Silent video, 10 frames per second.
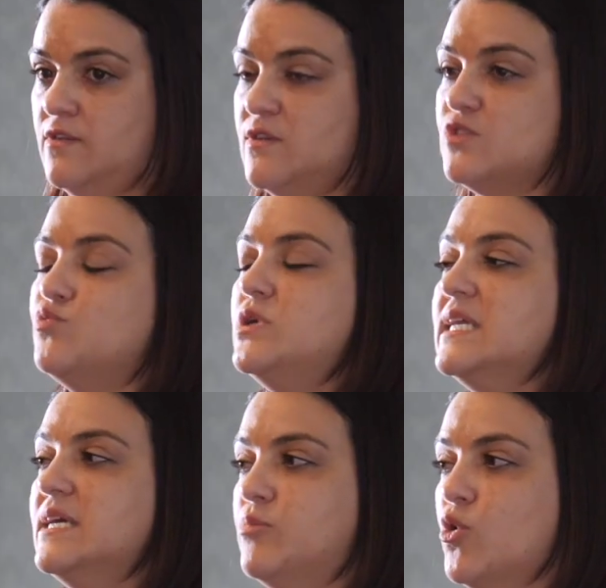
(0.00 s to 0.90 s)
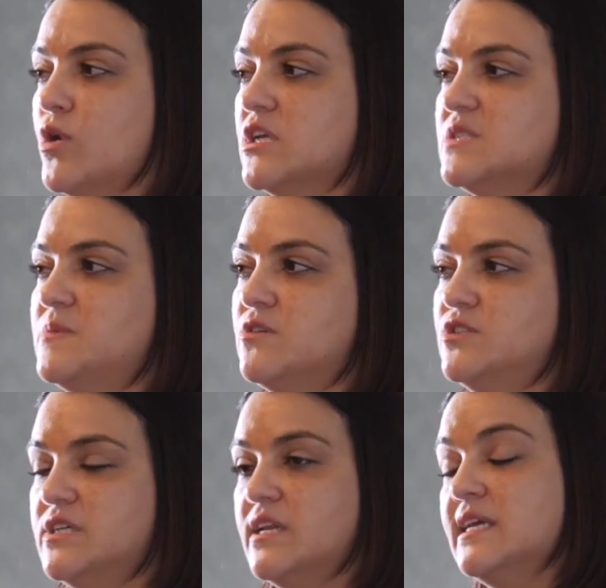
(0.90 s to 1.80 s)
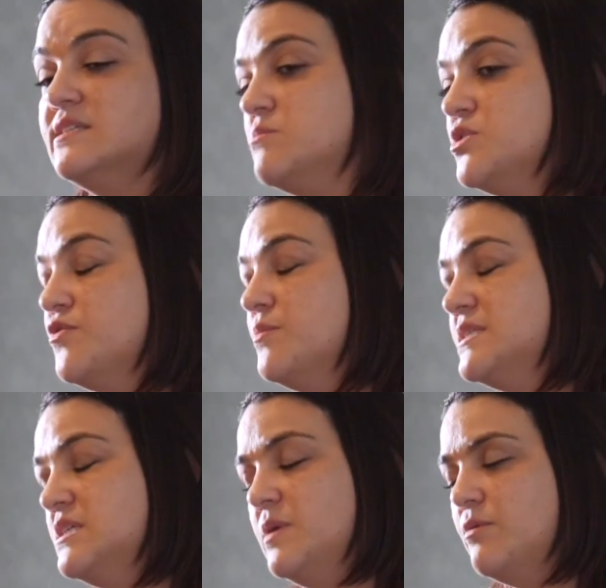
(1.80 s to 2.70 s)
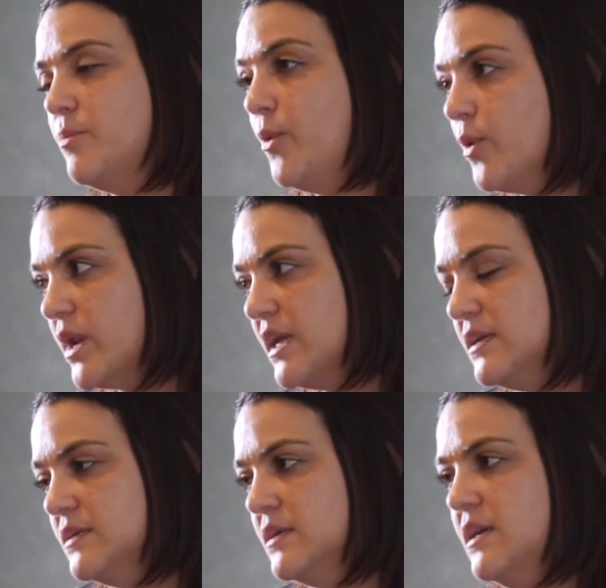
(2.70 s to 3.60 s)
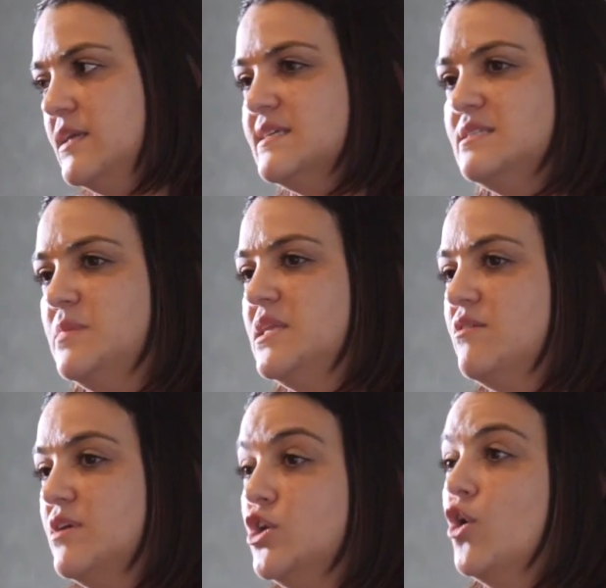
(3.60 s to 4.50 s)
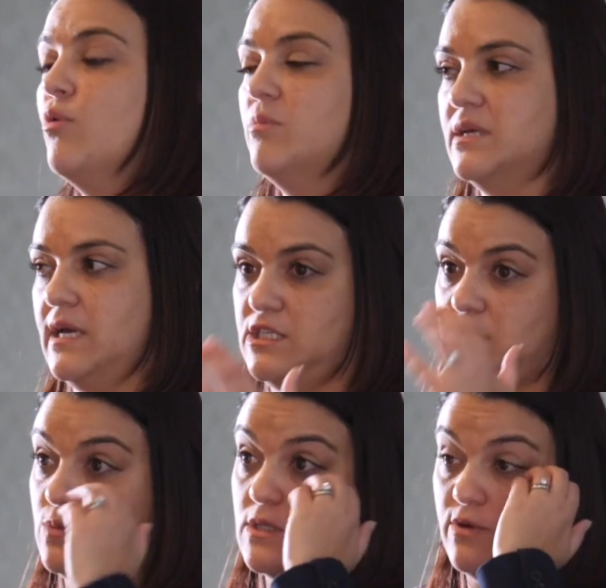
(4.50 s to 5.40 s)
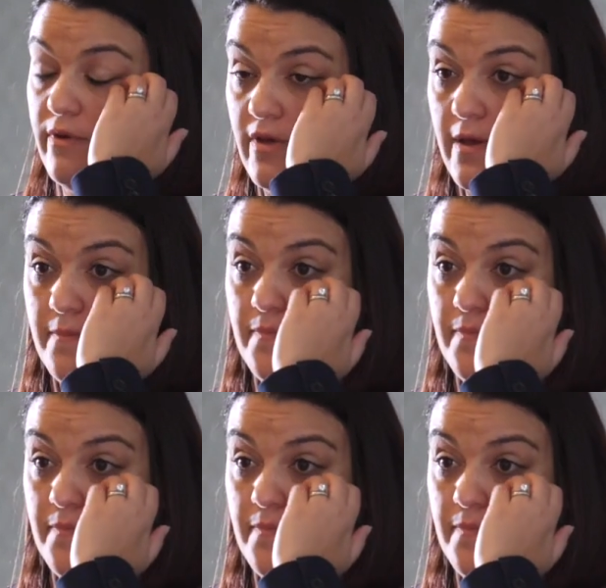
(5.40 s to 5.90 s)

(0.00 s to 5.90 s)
So it's really important. Just because you get an exemption from STP reporting, it doesn't mean there are no obligations whatsoever.